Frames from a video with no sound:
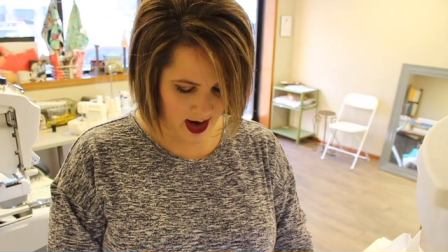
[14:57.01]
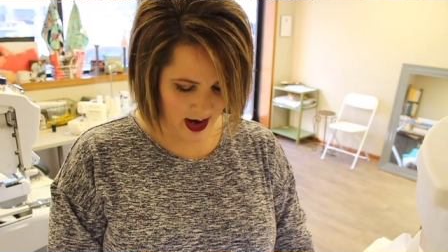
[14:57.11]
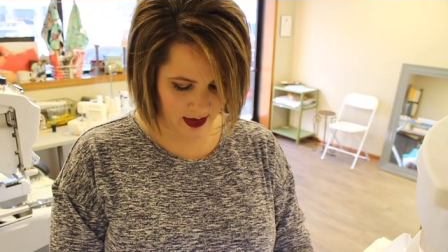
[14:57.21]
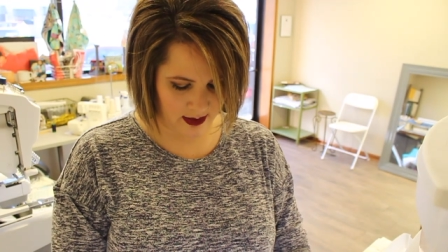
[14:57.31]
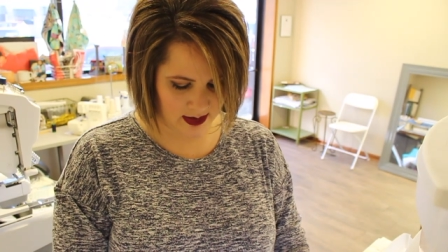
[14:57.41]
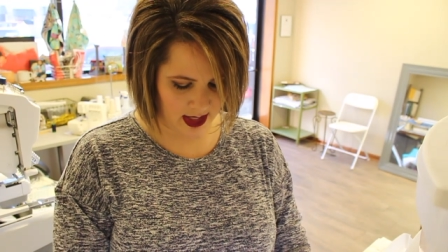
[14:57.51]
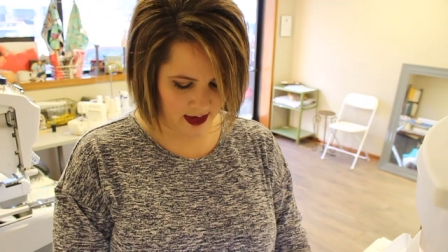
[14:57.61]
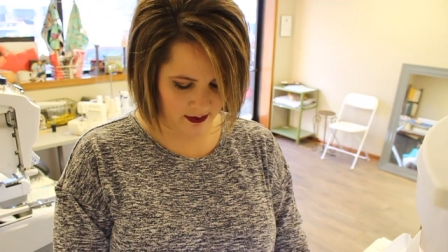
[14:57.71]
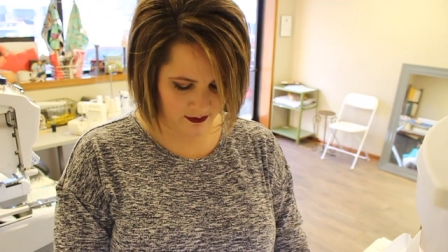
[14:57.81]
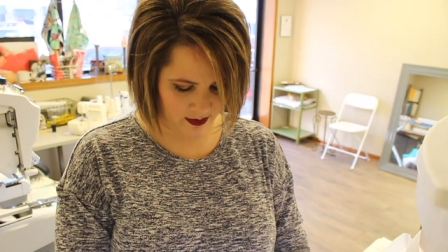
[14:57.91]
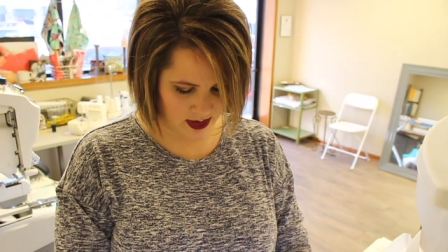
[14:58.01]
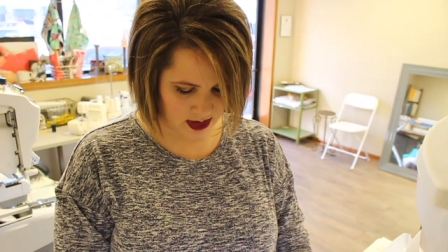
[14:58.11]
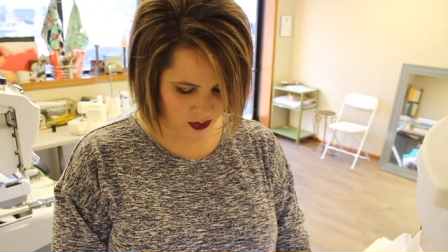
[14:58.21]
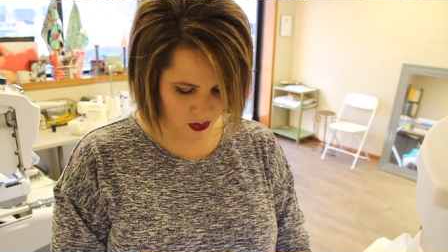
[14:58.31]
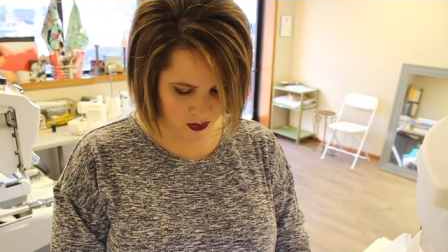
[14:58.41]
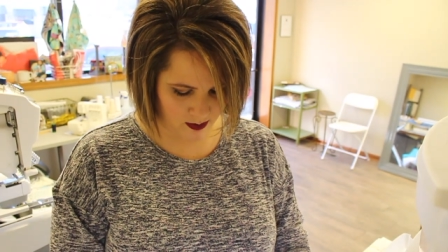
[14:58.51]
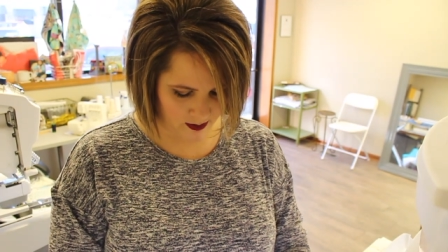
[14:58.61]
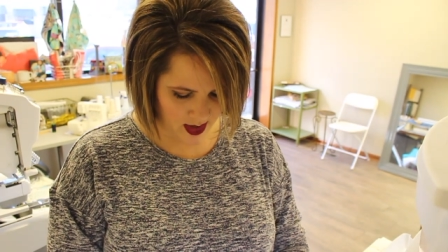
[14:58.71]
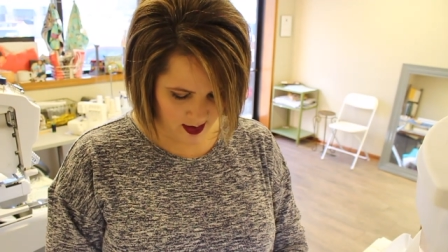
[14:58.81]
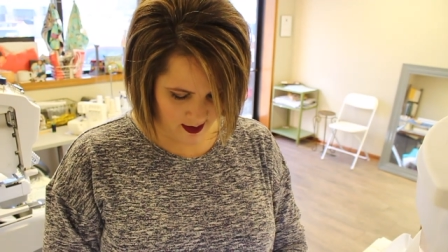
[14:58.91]
I think it was like the
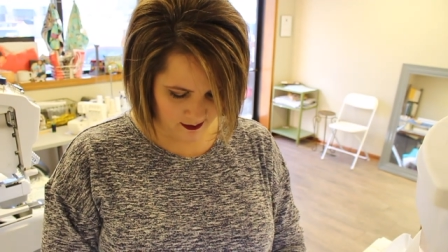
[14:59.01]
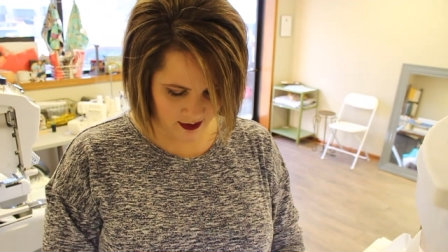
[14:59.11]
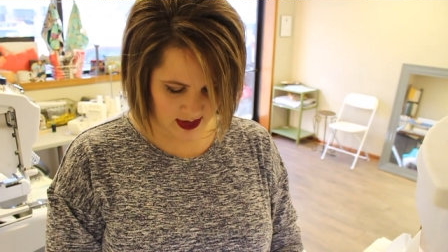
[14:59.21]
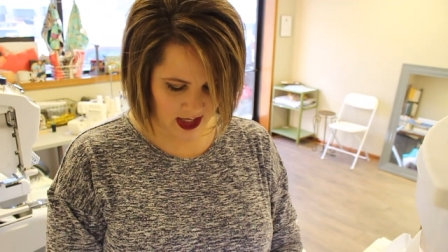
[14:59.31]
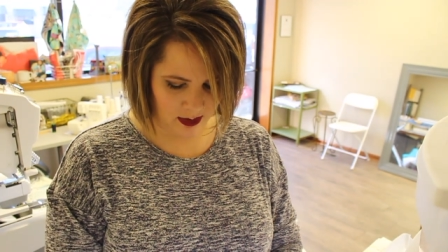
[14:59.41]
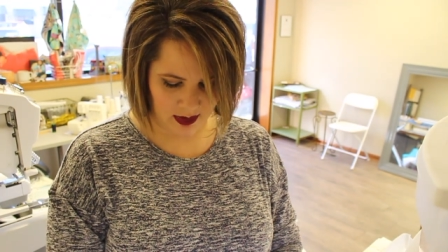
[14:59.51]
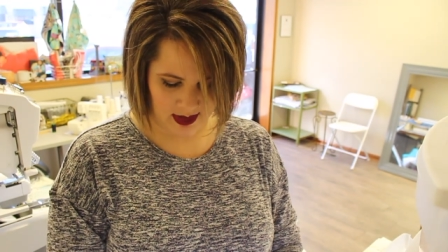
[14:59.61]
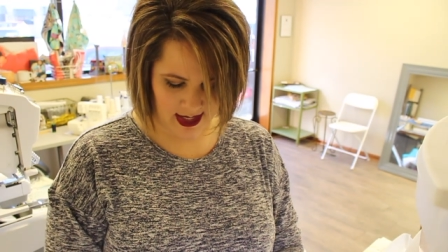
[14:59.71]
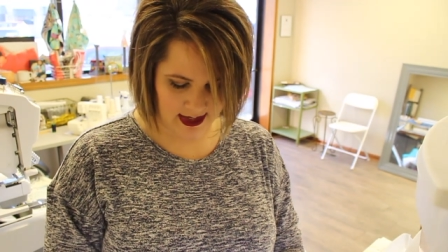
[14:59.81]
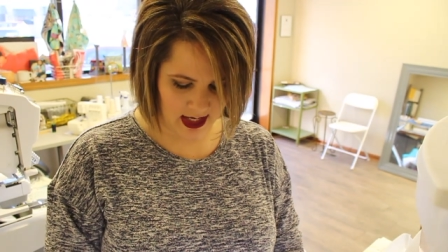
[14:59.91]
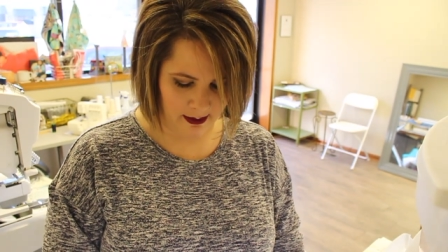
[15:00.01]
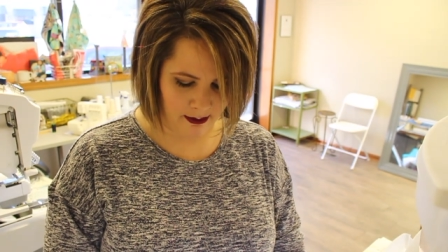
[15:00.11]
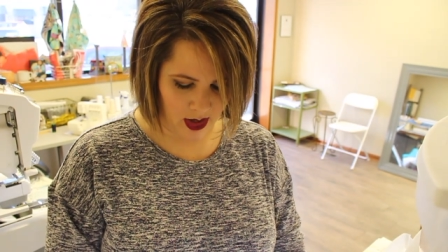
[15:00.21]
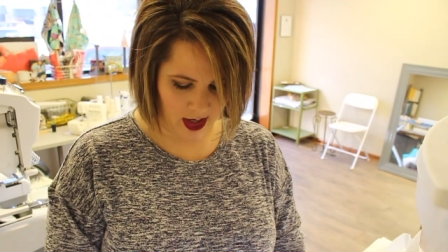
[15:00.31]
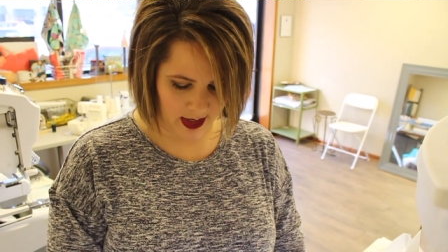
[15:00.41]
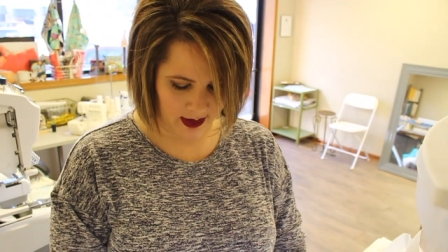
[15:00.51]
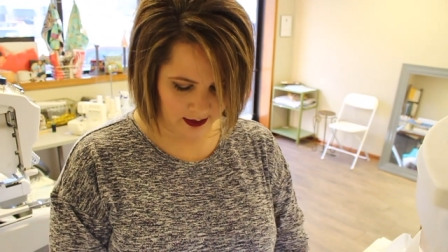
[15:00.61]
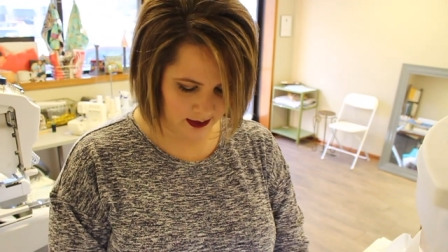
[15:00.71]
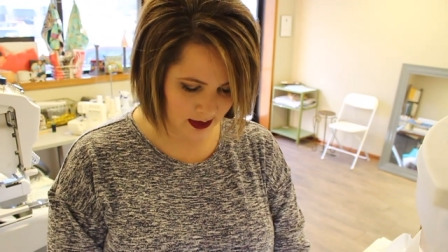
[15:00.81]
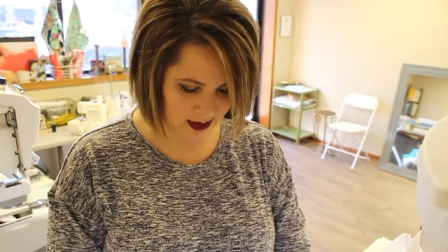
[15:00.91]
first couple of days that I bought it
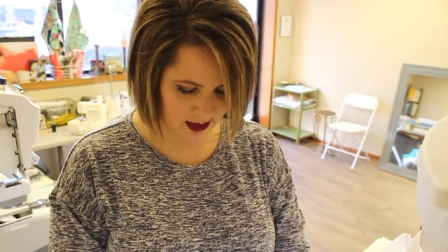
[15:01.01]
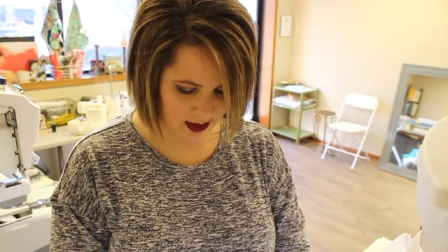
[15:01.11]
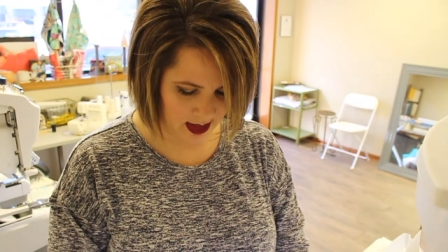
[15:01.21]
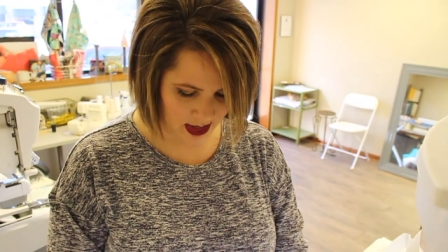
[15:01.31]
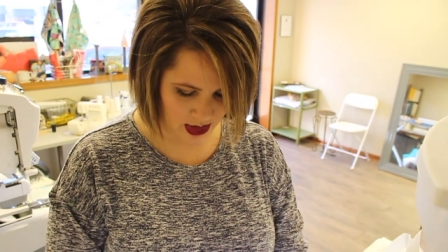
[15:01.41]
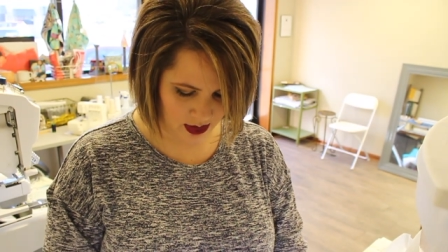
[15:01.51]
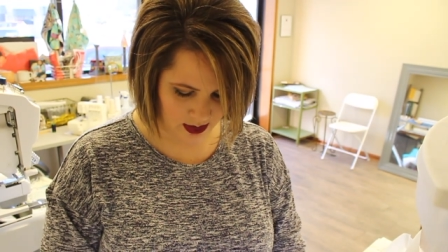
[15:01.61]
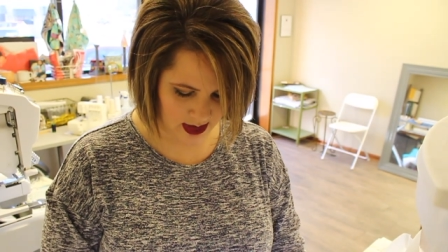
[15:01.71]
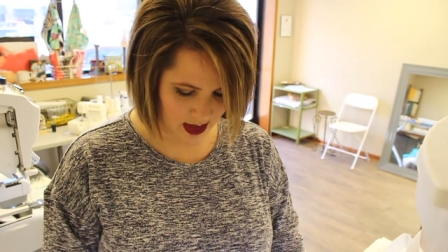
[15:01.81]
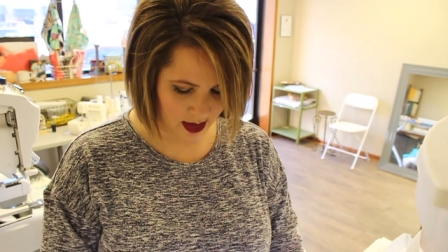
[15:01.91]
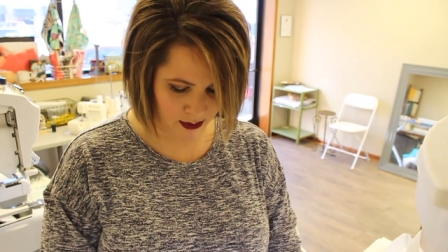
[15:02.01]
and used it, it